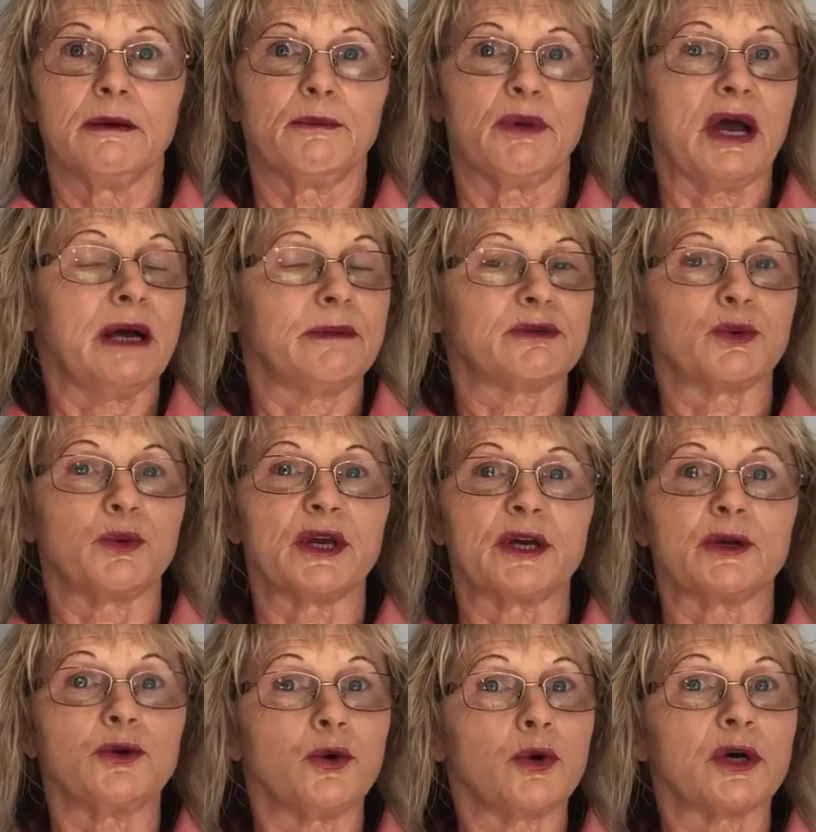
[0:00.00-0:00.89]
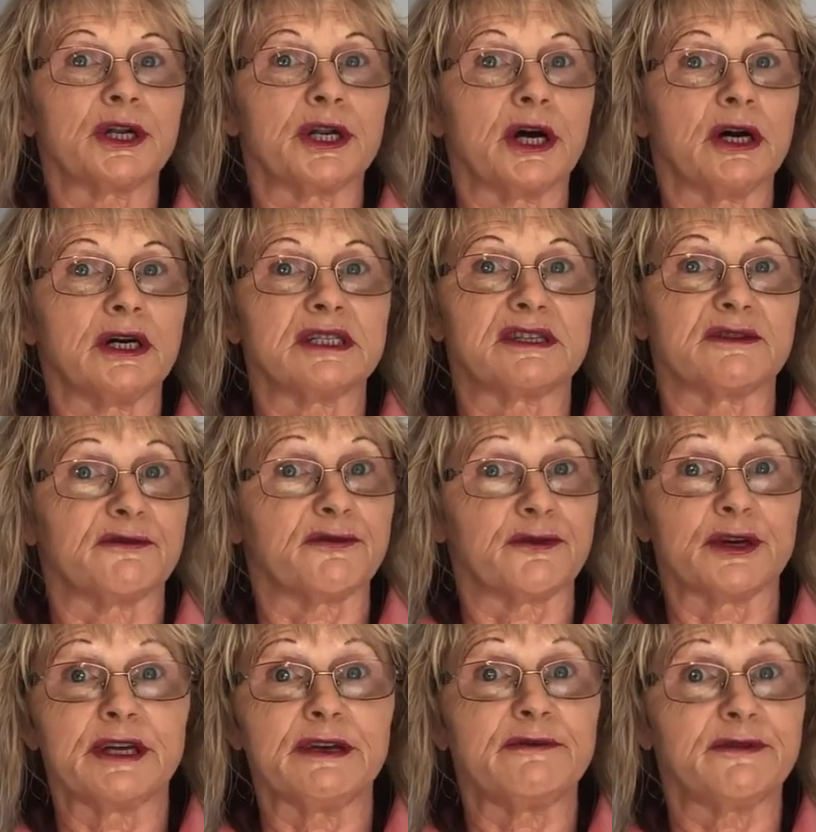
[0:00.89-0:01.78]
Perhaps we can organise a
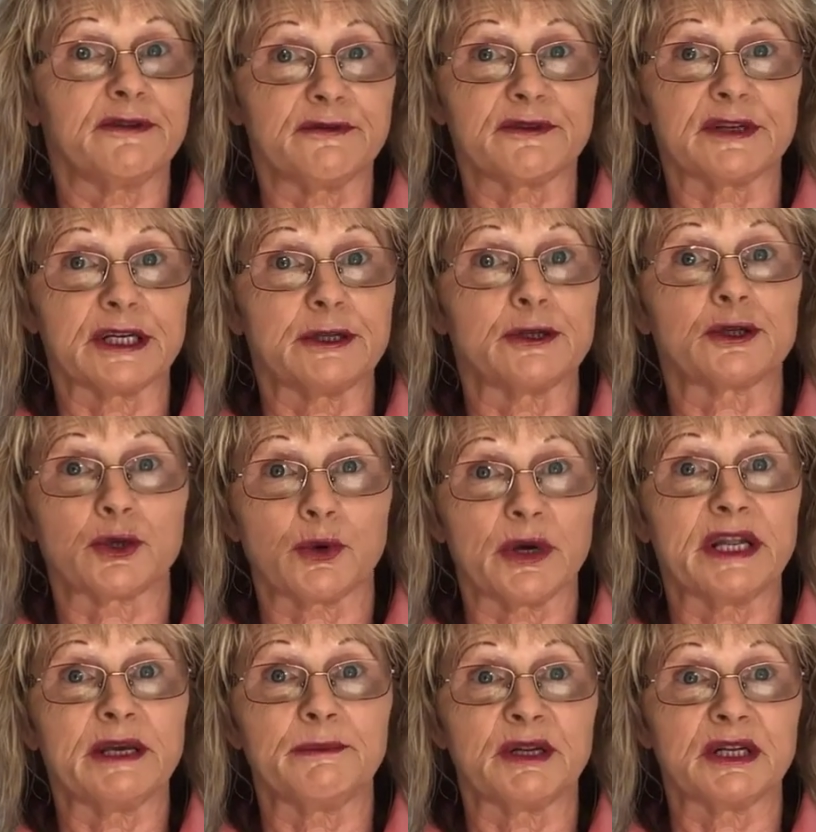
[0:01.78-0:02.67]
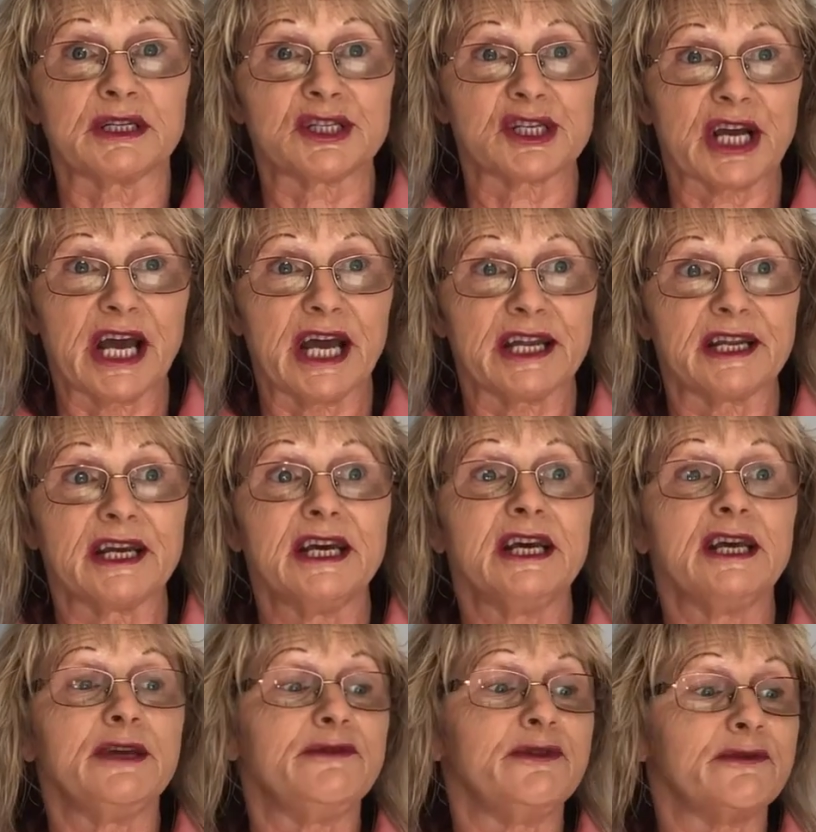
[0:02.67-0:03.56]
free 15 or 20-minute chat
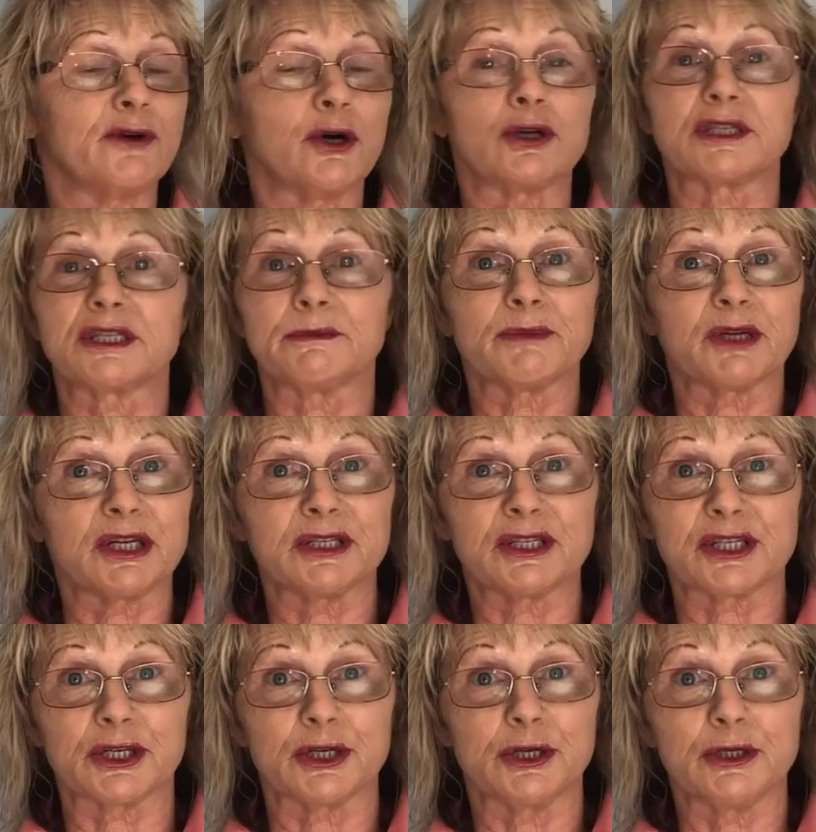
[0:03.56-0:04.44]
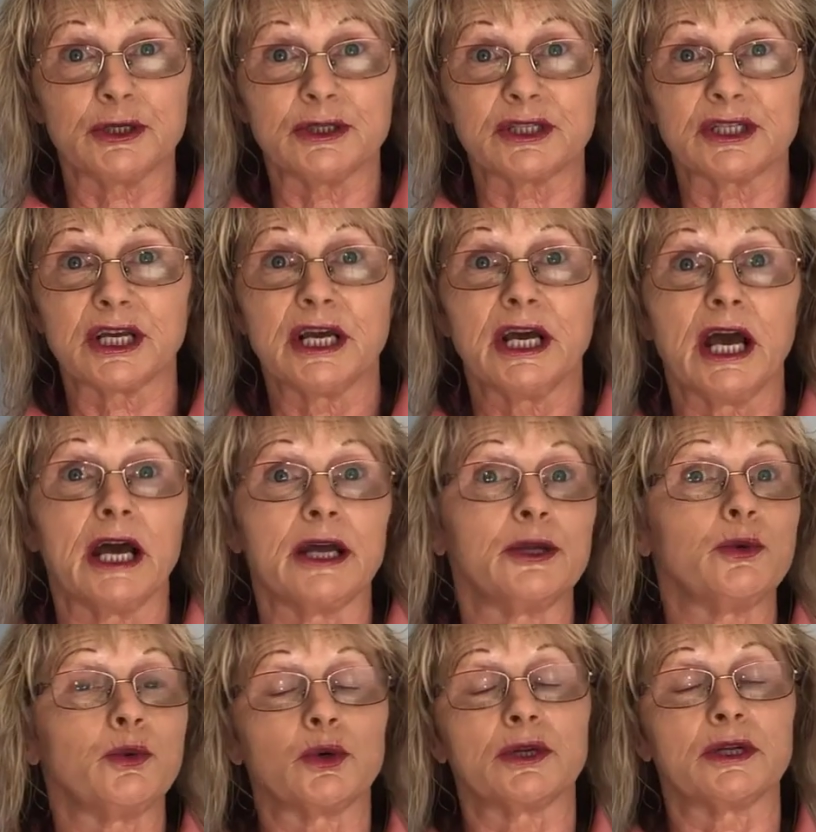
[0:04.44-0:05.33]
if you've got some concerns
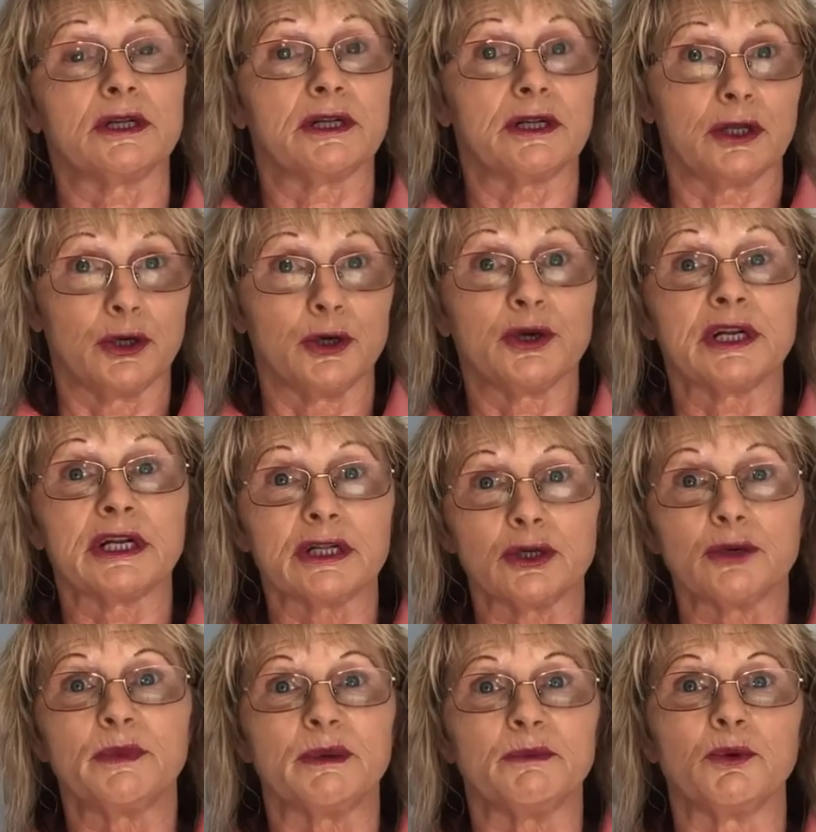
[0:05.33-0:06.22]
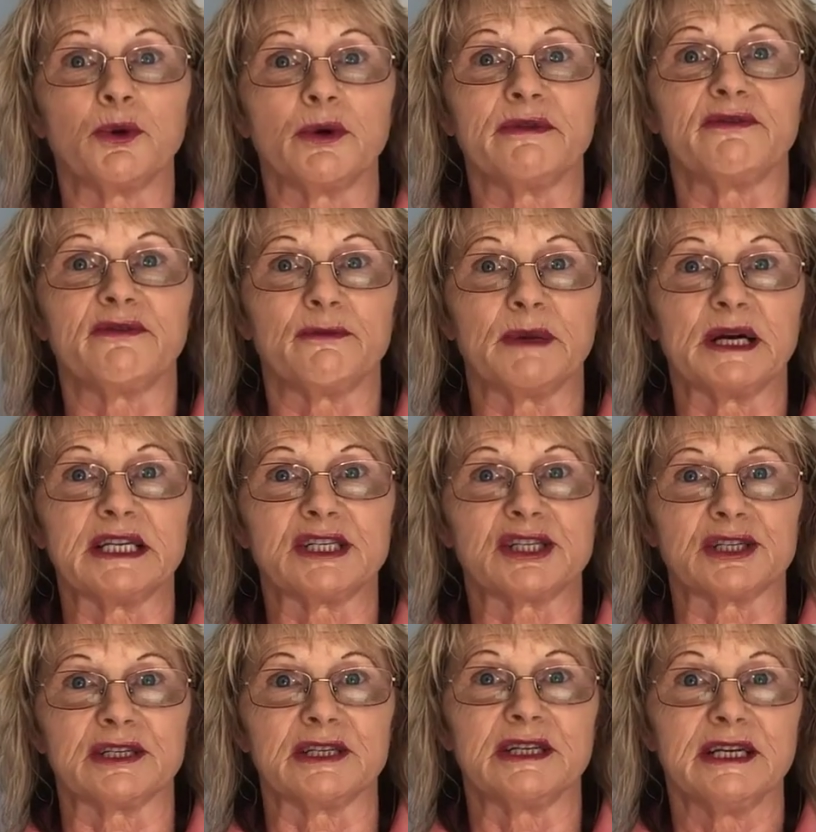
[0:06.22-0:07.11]
and you want to learn a little bit more
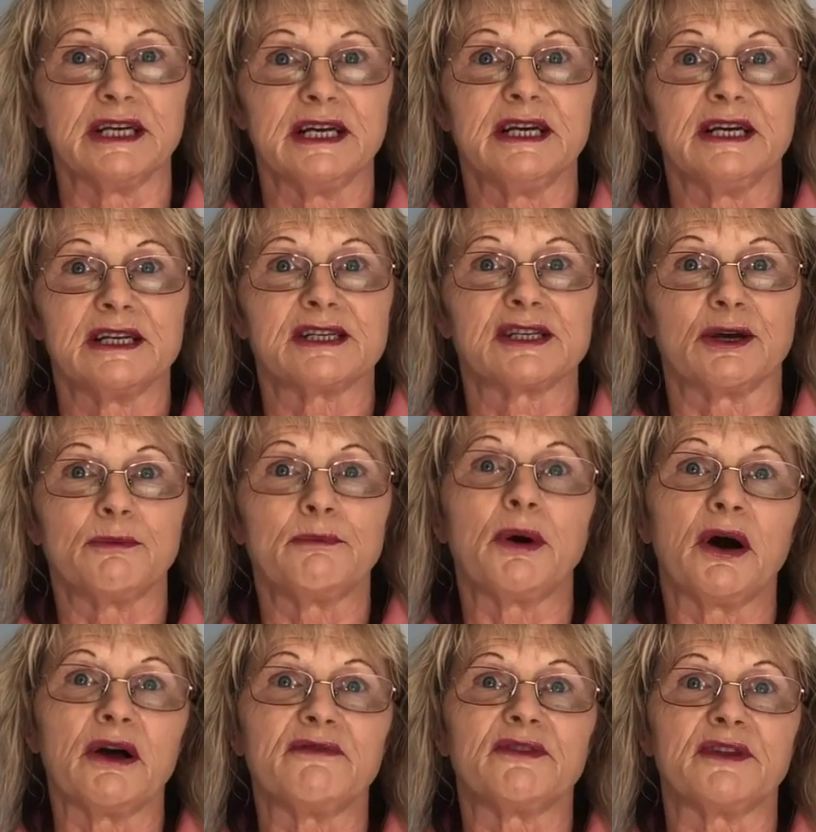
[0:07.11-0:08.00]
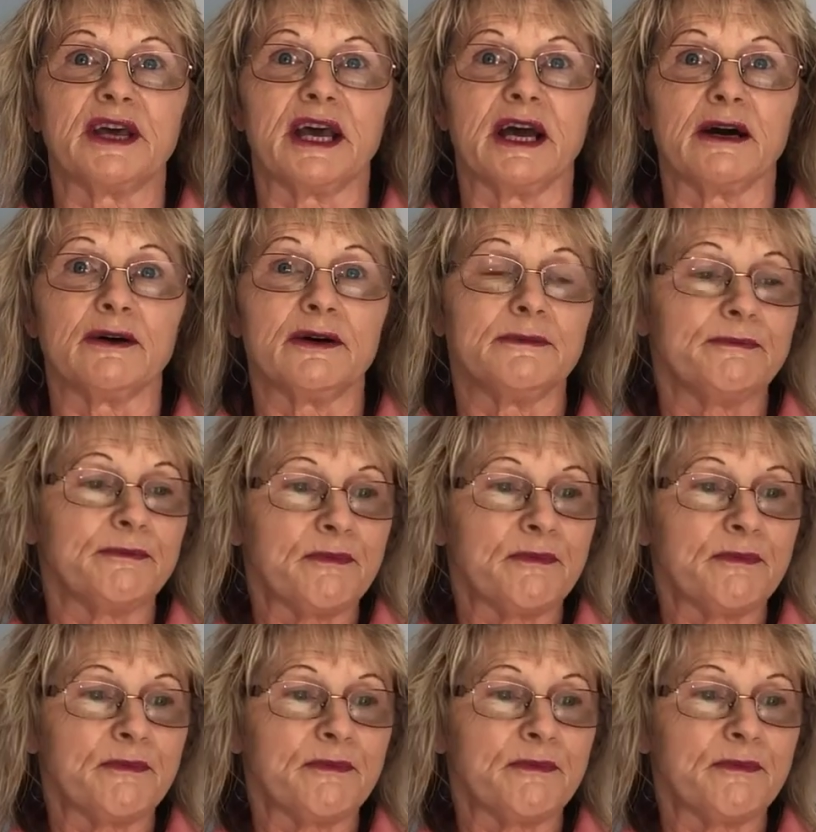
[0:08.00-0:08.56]
information. So bye for now.